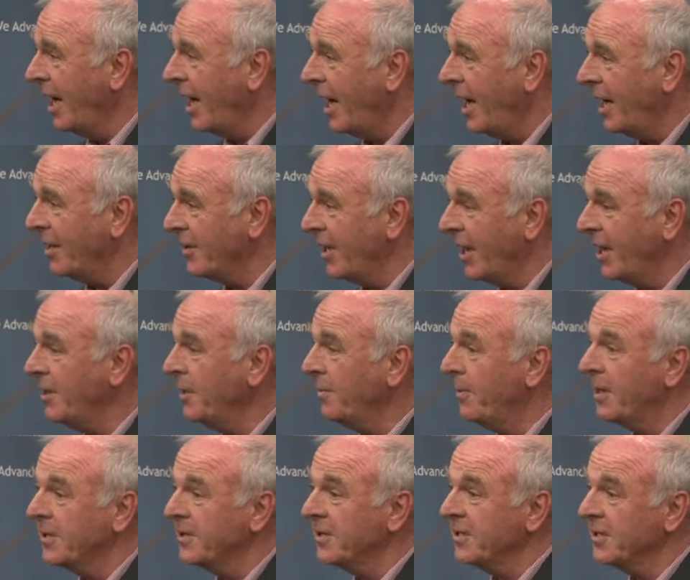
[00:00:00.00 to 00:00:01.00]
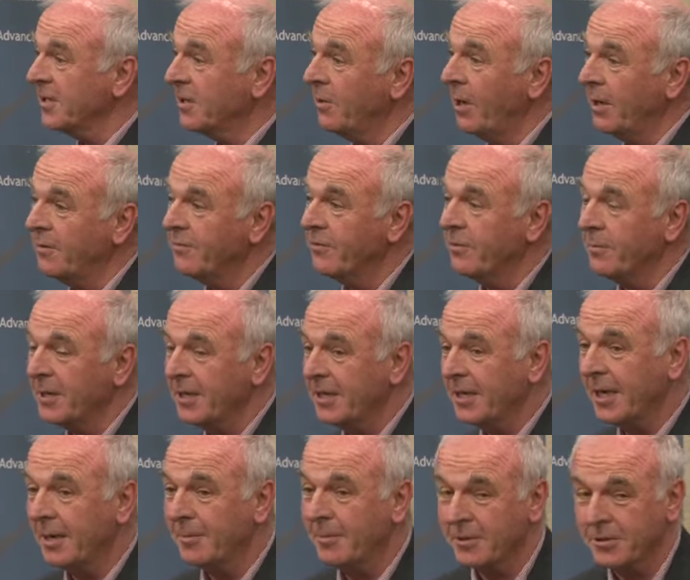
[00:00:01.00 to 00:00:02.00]
The only person to quote from it,
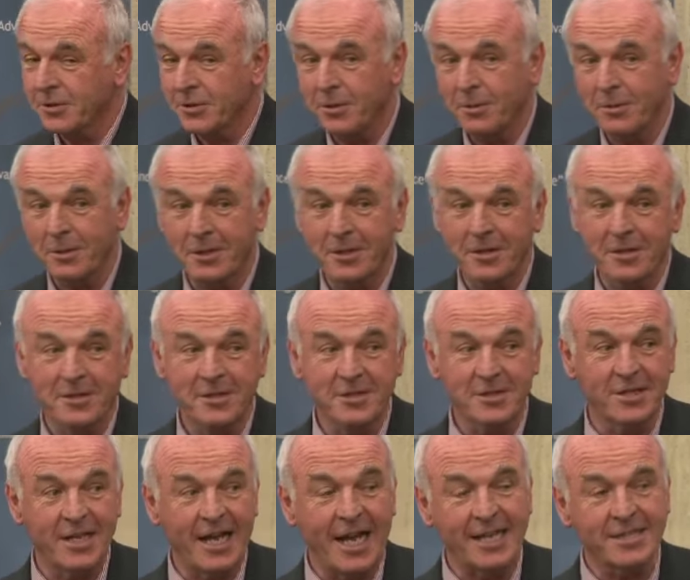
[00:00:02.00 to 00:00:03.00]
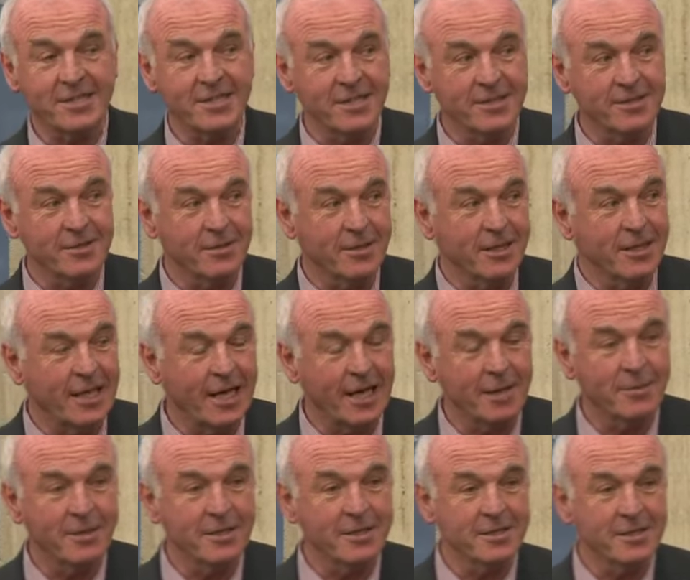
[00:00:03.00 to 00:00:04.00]
and I'm not sure whether this is an asset or a
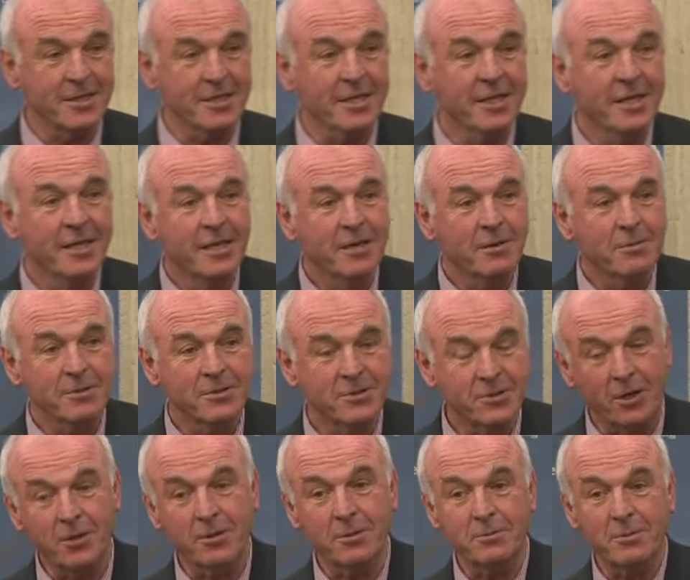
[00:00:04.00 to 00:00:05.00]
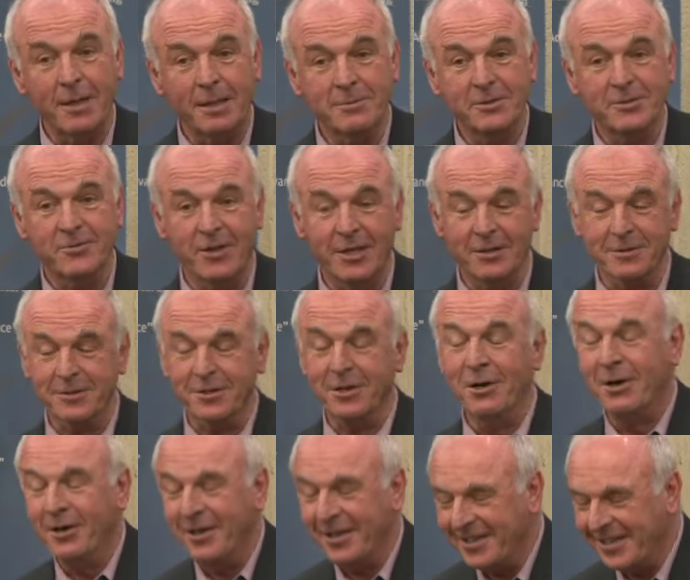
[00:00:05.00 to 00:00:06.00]
liability, was Donald Rumsfeld
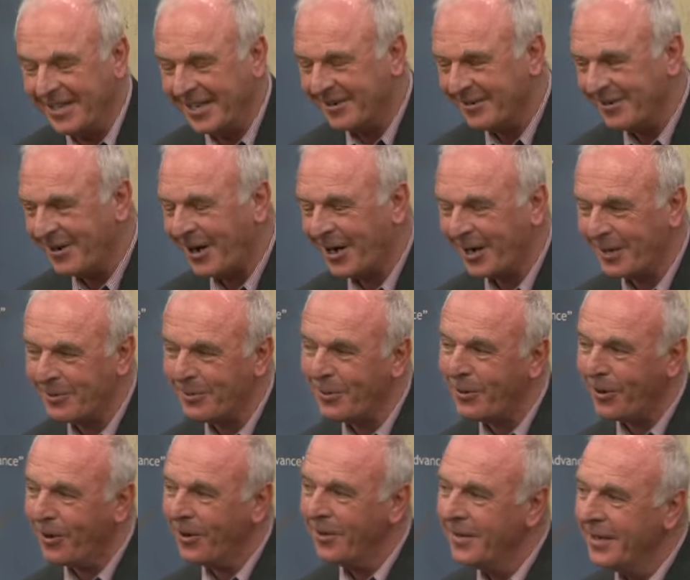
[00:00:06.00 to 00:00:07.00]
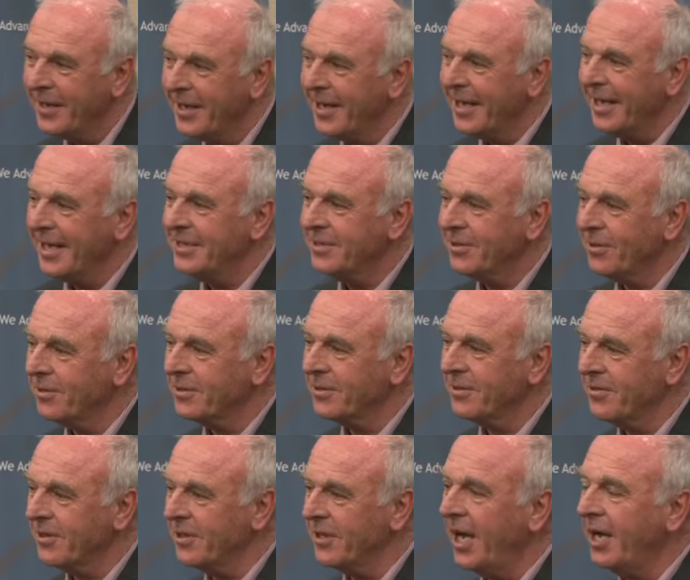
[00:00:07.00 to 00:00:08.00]
during the Iraq War. He talked
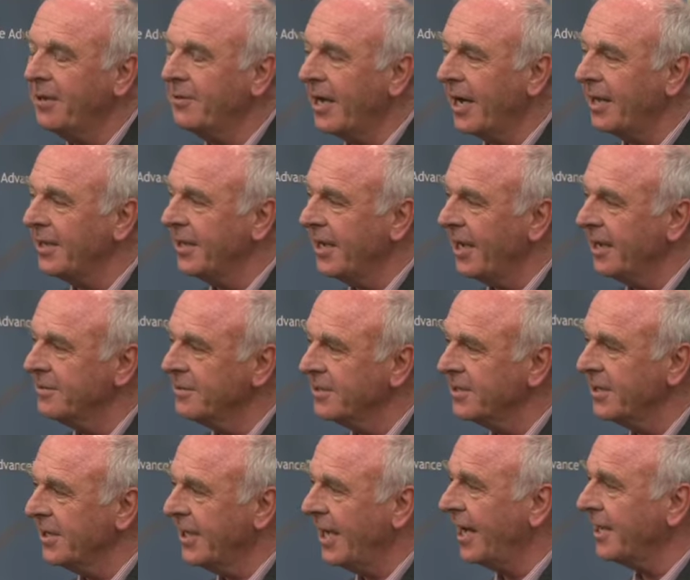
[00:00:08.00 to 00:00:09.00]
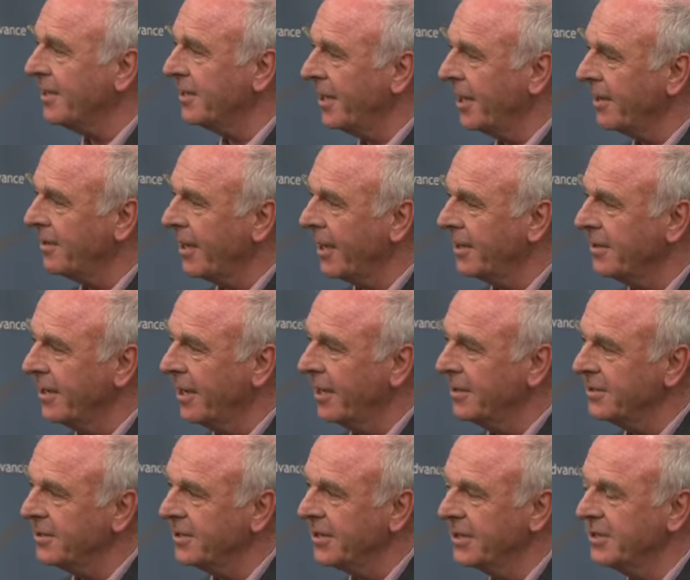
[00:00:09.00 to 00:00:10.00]
of the known unknowns and the unknown
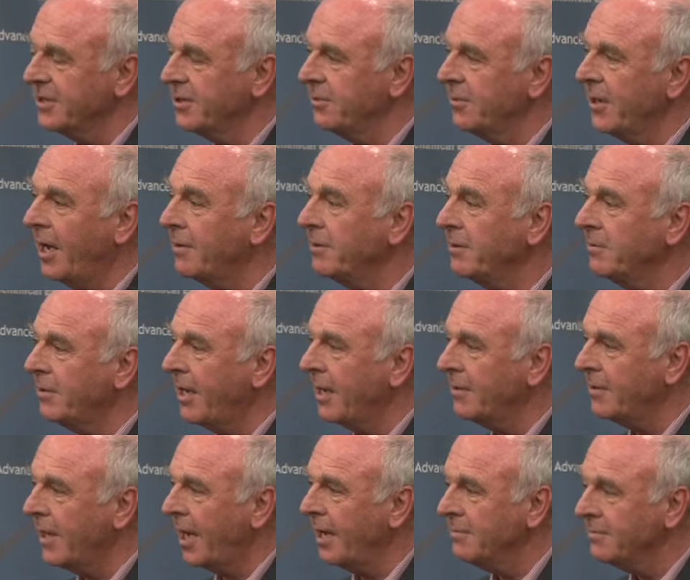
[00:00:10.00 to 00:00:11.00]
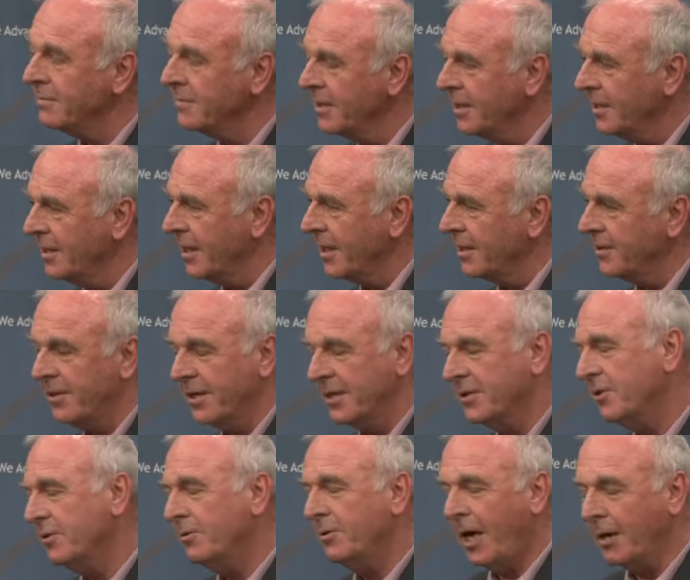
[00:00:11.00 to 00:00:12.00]
unknowns, things you know you don't know, and
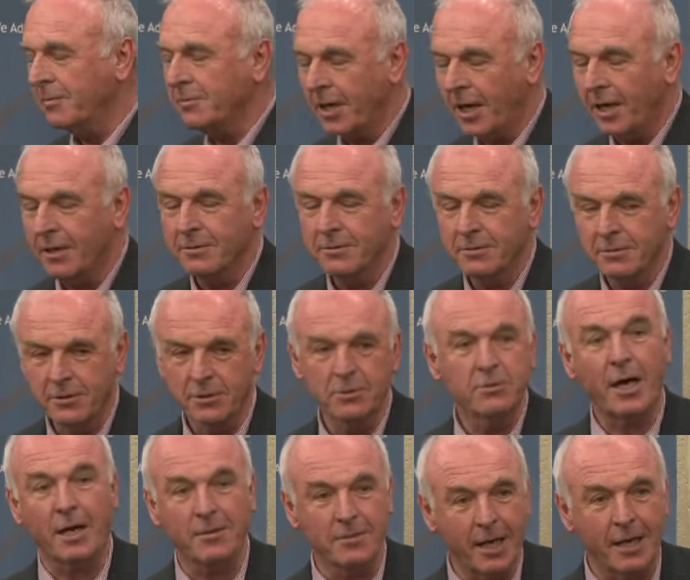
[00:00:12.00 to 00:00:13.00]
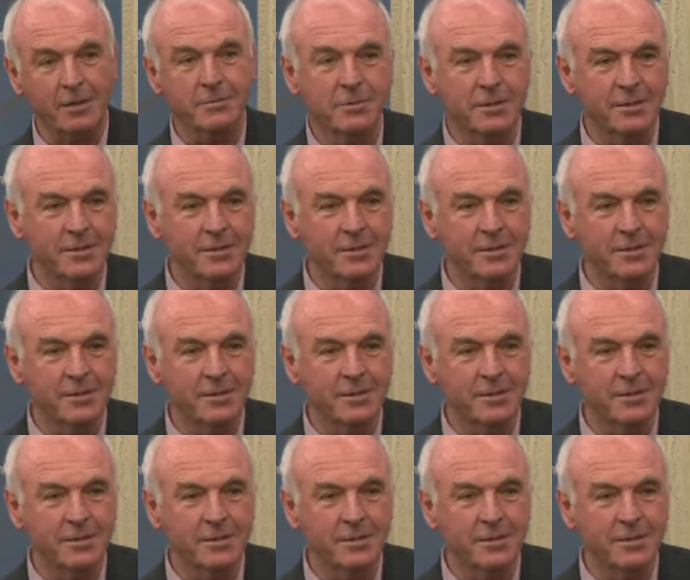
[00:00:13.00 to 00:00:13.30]
things you don't know you don't know.